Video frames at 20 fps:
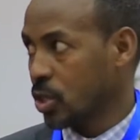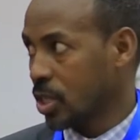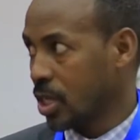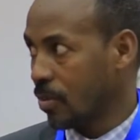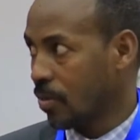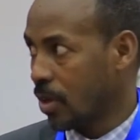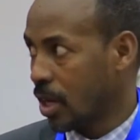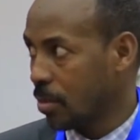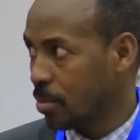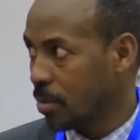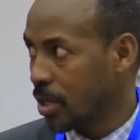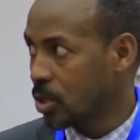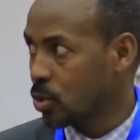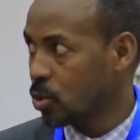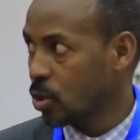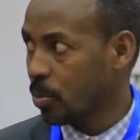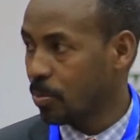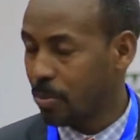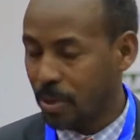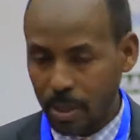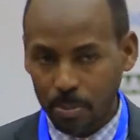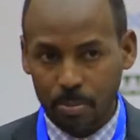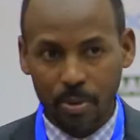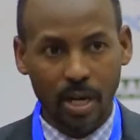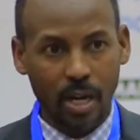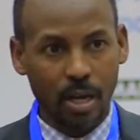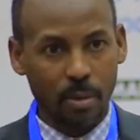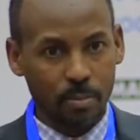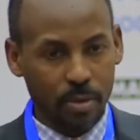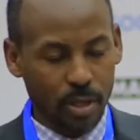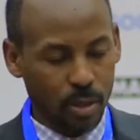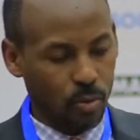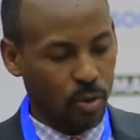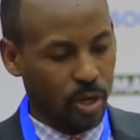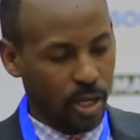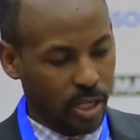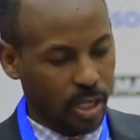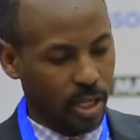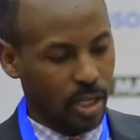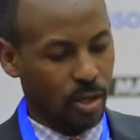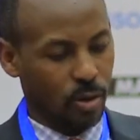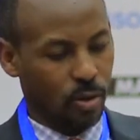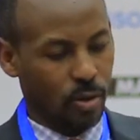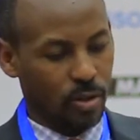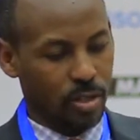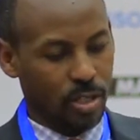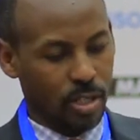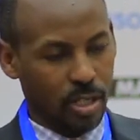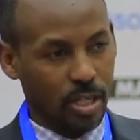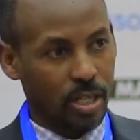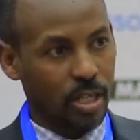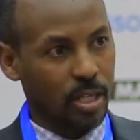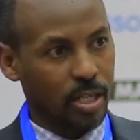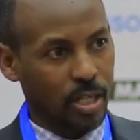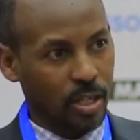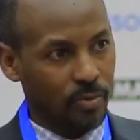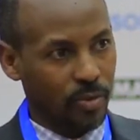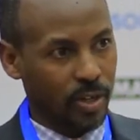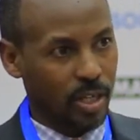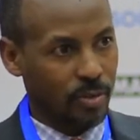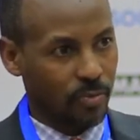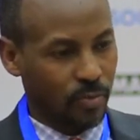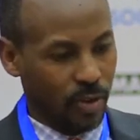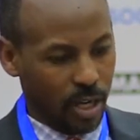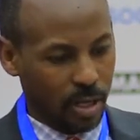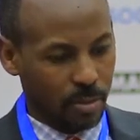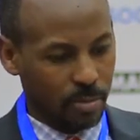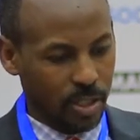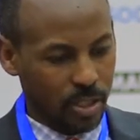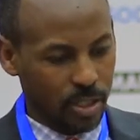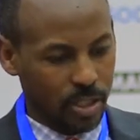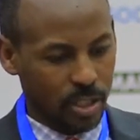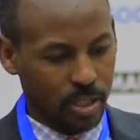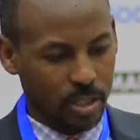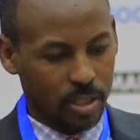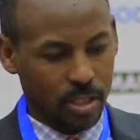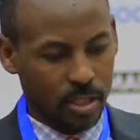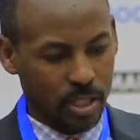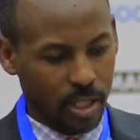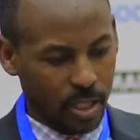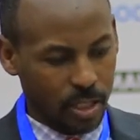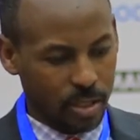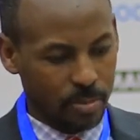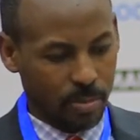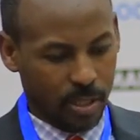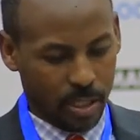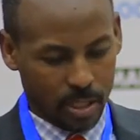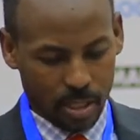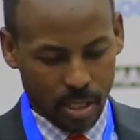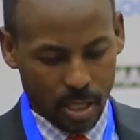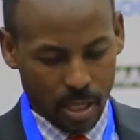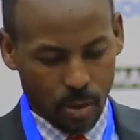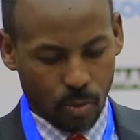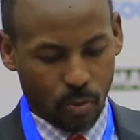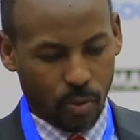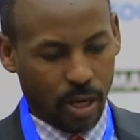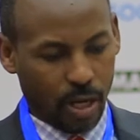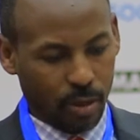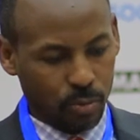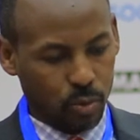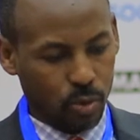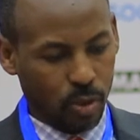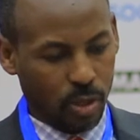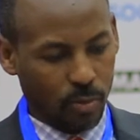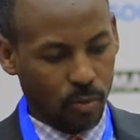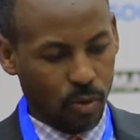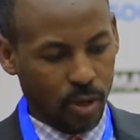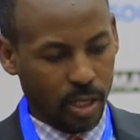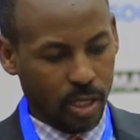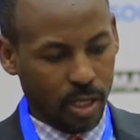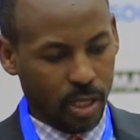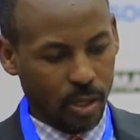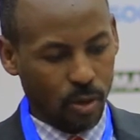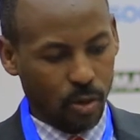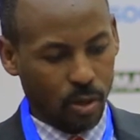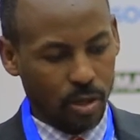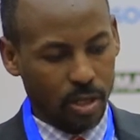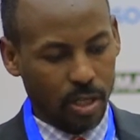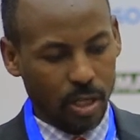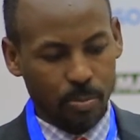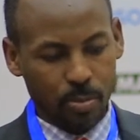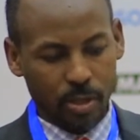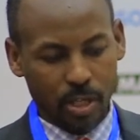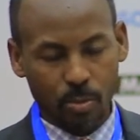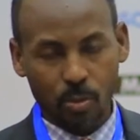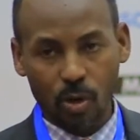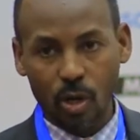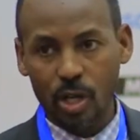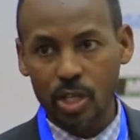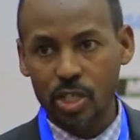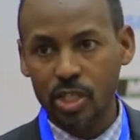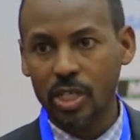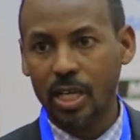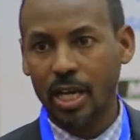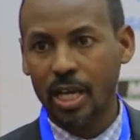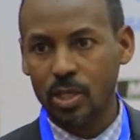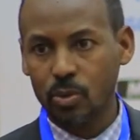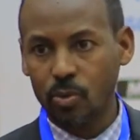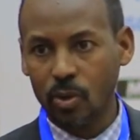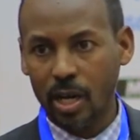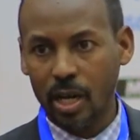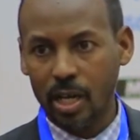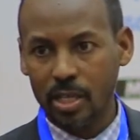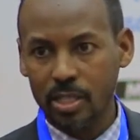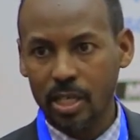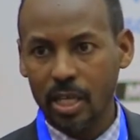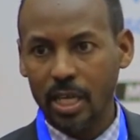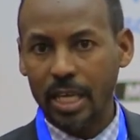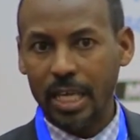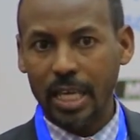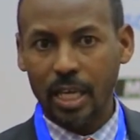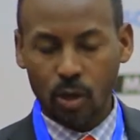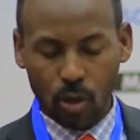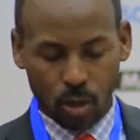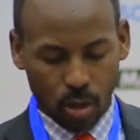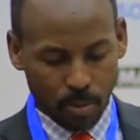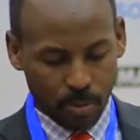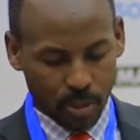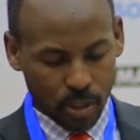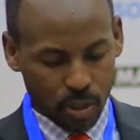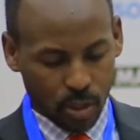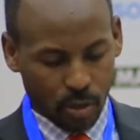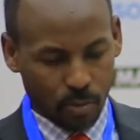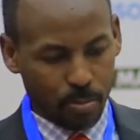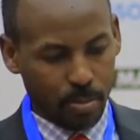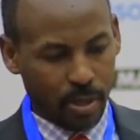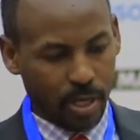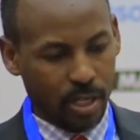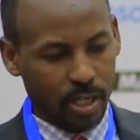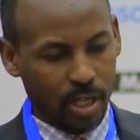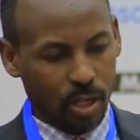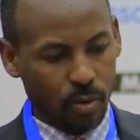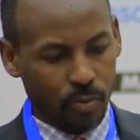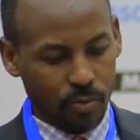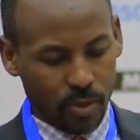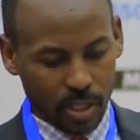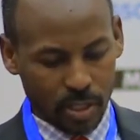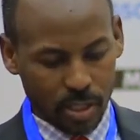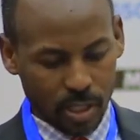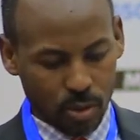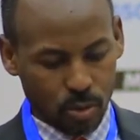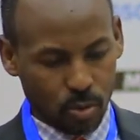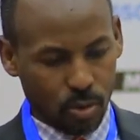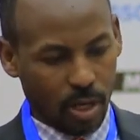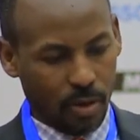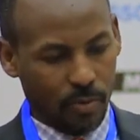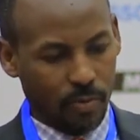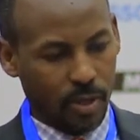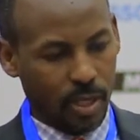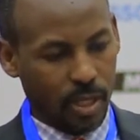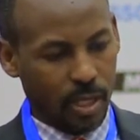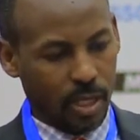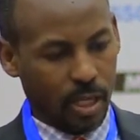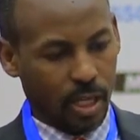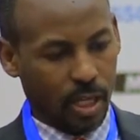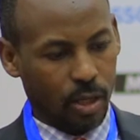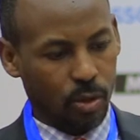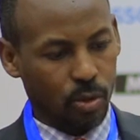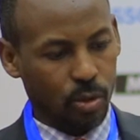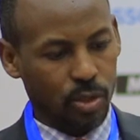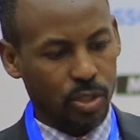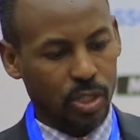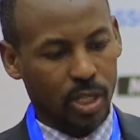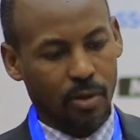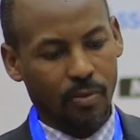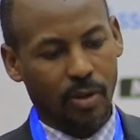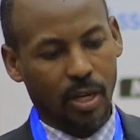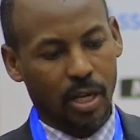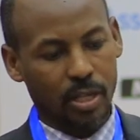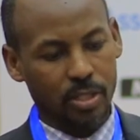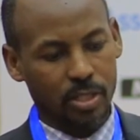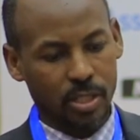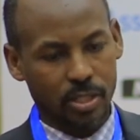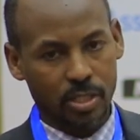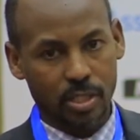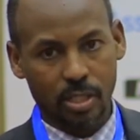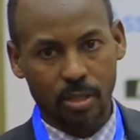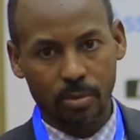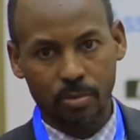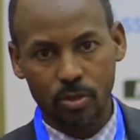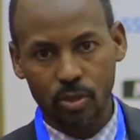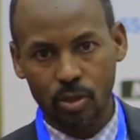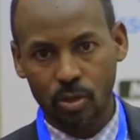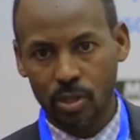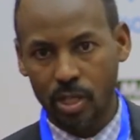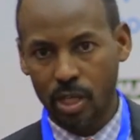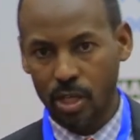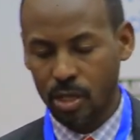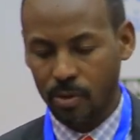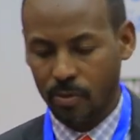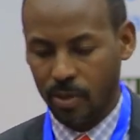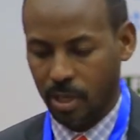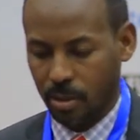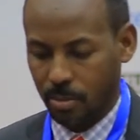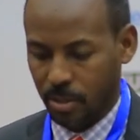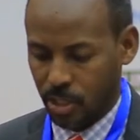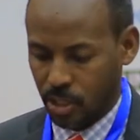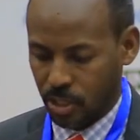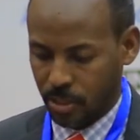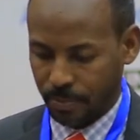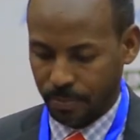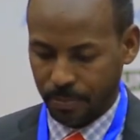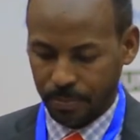development. So people have been working on different fragmented things, but we have to have working on epidemiology as well as economics of burden of disease to have a good surveillance system. So thank you very much.